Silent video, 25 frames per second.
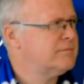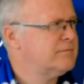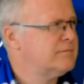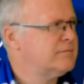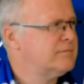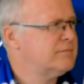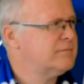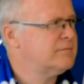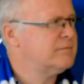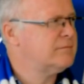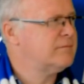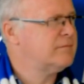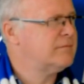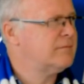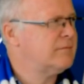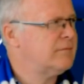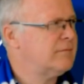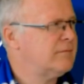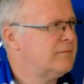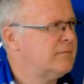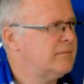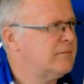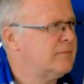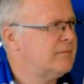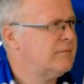
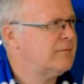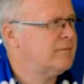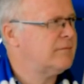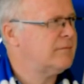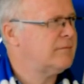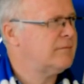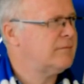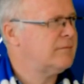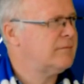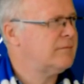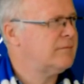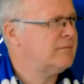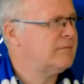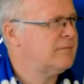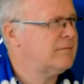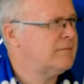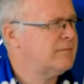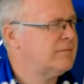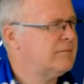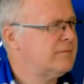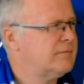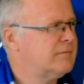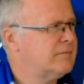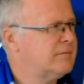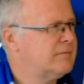
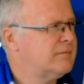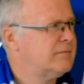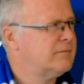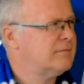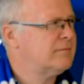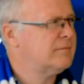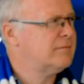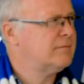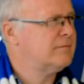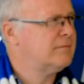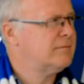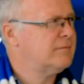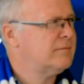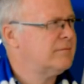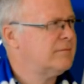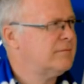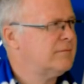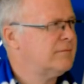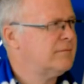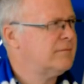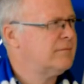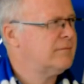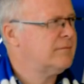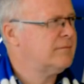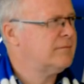
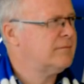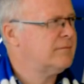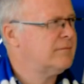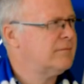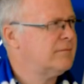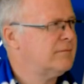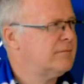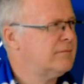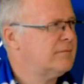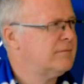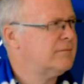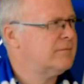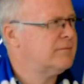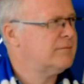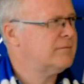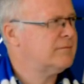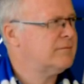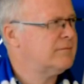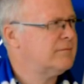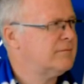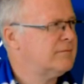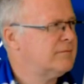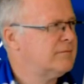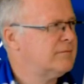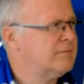
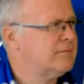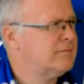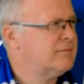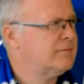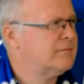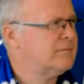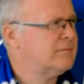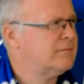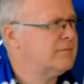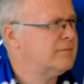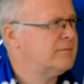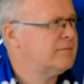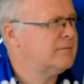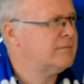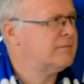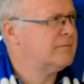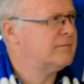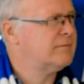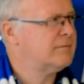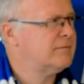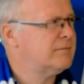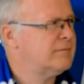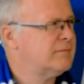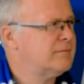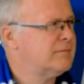
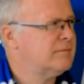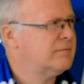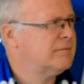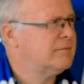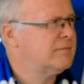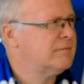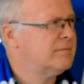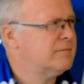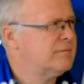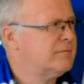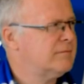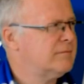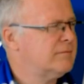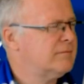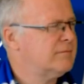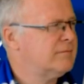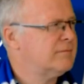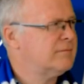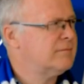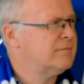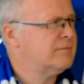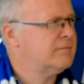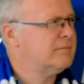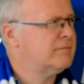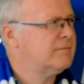
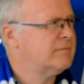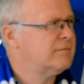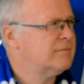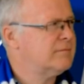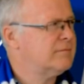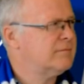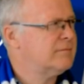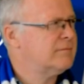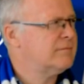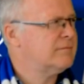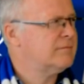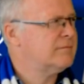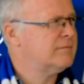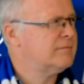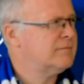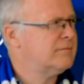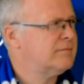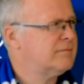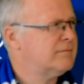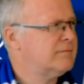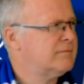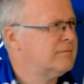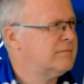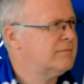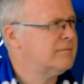
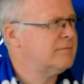[no speech]